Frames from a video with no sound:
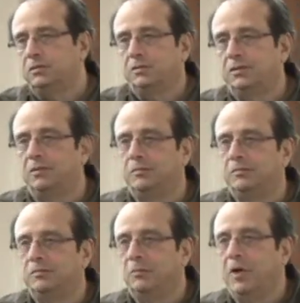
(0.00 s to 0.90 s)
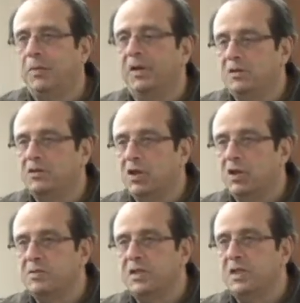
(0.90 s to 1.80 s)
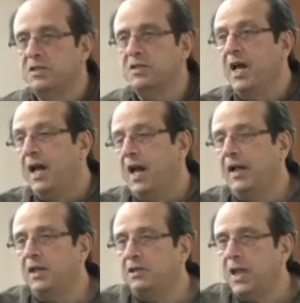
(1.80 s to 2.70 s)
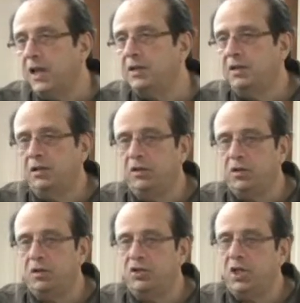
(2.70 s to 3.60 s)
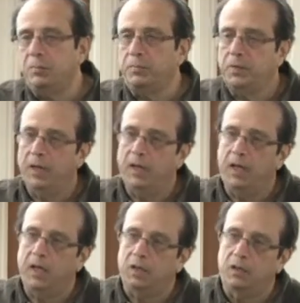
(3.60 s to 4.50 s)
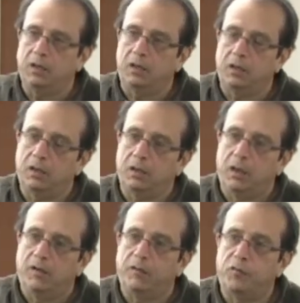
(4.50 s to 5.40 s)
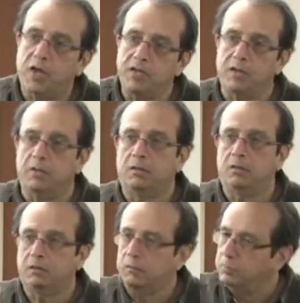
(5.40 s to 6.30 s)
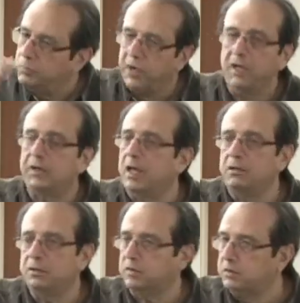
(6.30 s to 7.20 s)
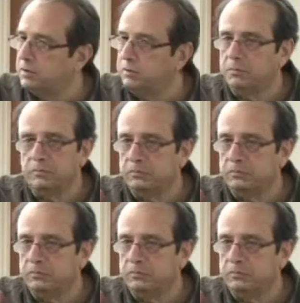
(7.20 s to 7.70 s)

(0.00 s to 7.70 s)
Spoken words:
Let's not worry about the circumstances. I then take your chip and I freeze it, bring it down to some